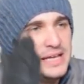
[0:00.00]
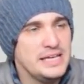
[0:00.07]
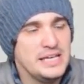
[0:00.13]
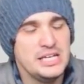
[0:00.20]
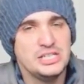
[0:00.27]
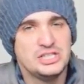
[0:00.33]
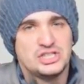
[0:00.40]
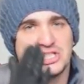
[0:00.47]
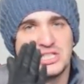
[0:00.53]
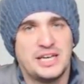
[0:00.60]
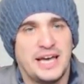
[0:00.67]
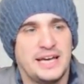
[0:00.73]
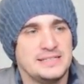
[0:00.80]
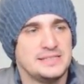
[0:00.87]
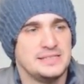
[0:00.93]
Each
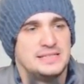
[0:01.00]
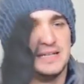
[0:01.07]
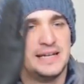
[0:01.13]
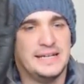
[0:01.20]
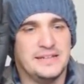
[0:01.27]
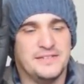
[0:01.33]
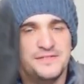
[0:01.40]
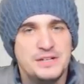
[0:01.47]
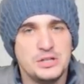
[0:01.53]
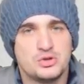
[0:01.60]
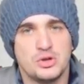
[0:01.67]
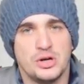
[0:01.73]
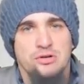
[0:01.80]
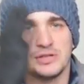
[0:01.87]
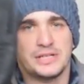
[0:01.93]
case is an
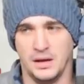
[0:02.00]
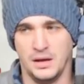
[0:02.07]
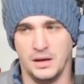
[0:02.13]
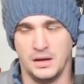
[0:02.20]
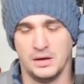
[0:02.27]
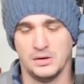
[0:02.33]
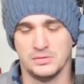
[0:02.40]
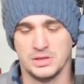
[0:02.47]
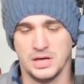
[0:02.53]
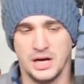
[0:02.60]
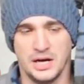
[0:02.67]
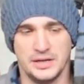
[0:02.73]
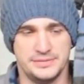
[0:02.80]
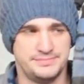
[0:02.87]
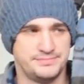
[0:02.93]
individual... Oh
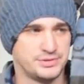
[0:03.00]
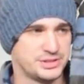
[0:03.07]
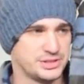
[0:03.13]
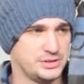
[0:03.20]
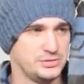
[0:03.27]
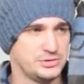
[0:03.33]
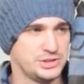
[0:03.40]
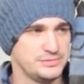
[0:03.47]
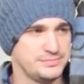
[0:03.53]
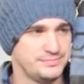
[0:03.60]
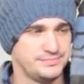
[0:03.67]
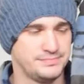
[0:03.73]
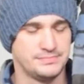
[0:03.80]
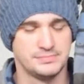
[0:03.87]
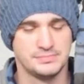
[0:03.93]
God.
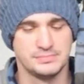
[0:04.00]
Prosecution?